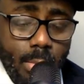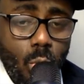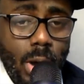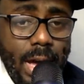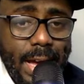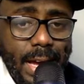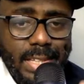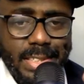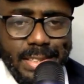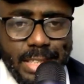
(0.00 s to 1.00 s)
where
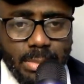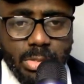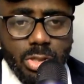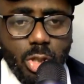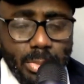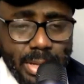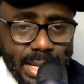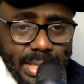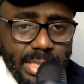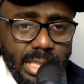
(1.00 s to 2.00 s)
the team is
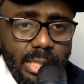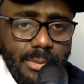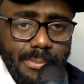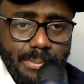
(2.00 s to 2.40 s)
dominating